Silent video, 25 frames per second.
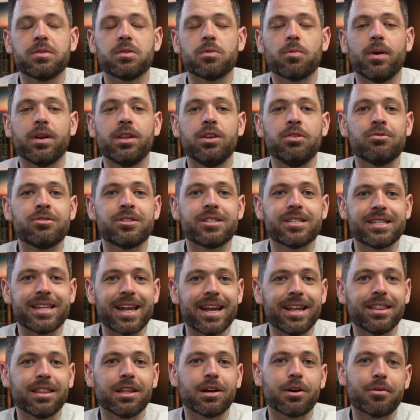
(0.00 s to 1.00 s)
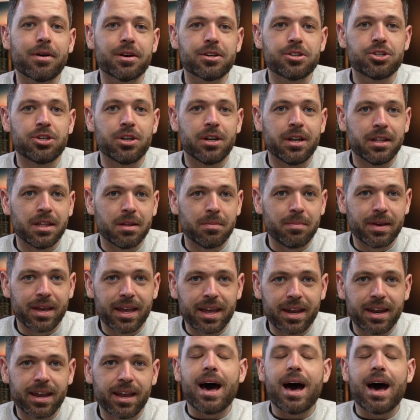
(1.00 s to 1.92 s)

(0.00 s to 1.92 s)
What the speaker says: when you state the question in the beginning,